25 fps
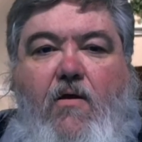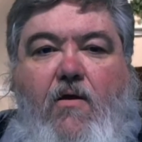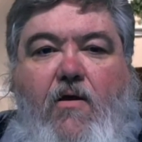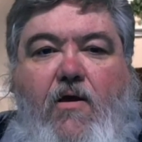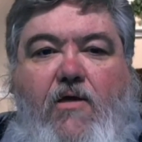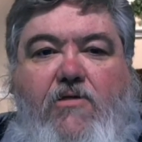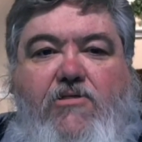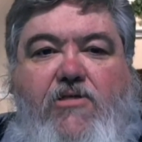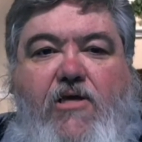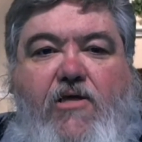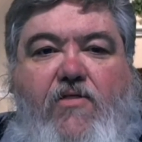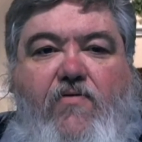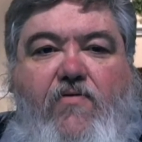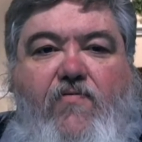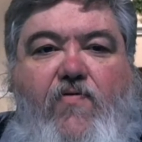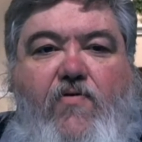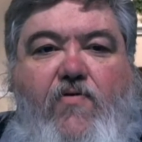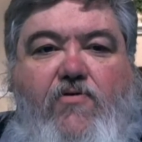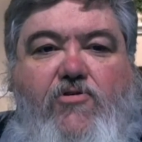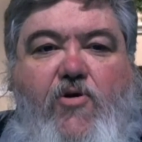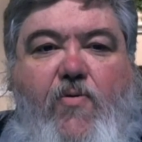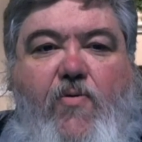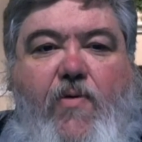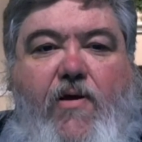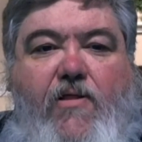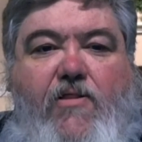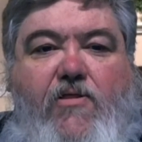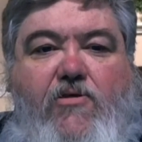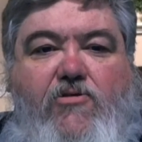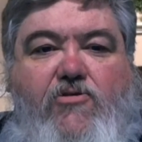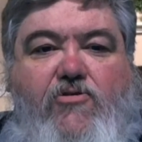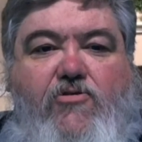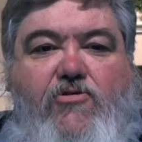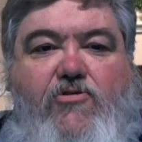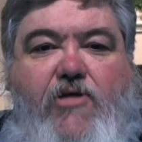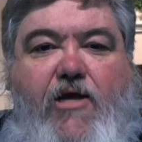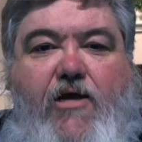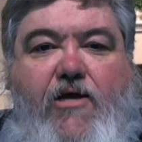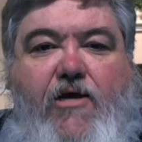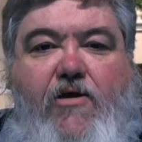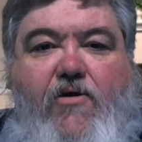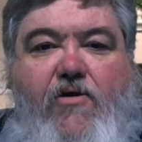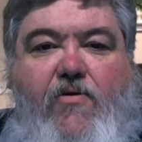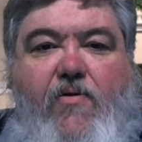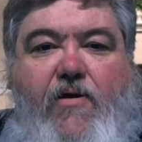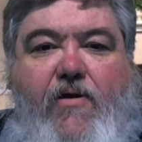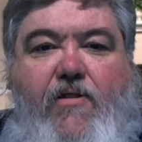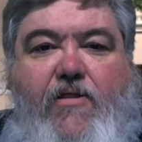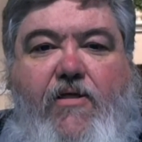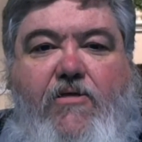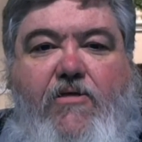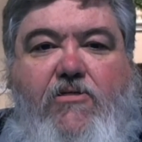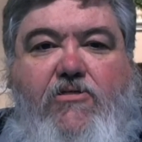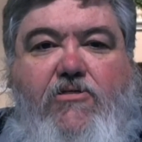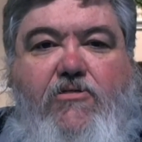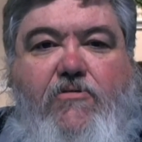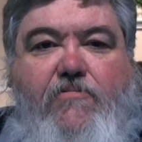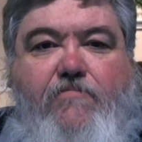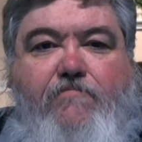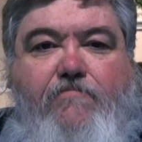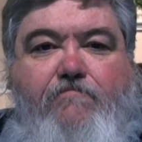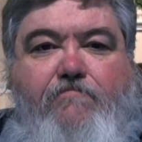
It's either 1 Corinthians or 2 Corinthians.